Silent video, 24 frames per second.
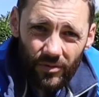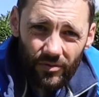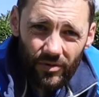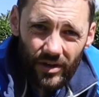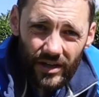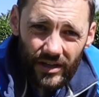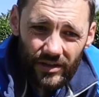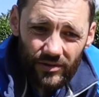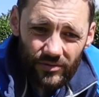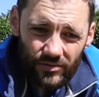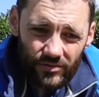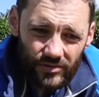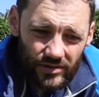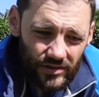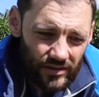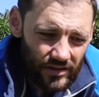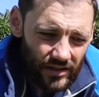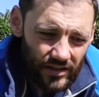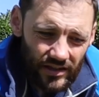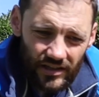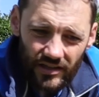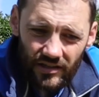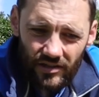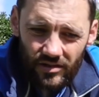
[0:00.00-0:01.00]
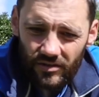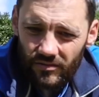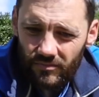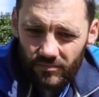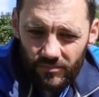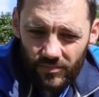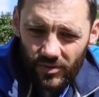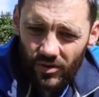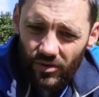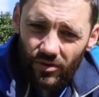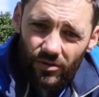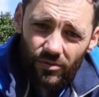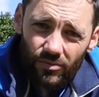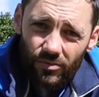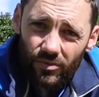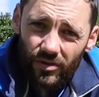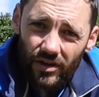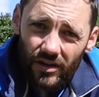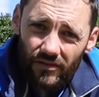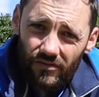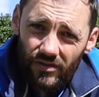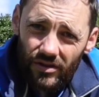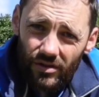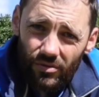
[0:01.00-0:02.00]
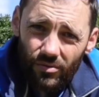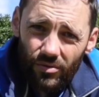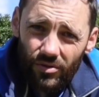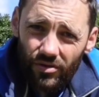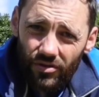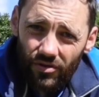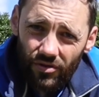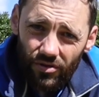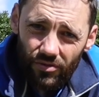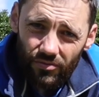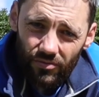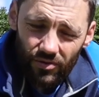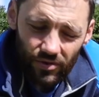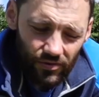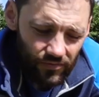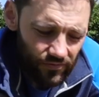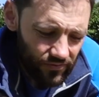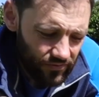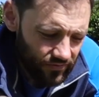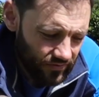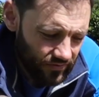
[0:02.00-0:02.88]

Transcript: the rails and then you can put whatever you want on the roof.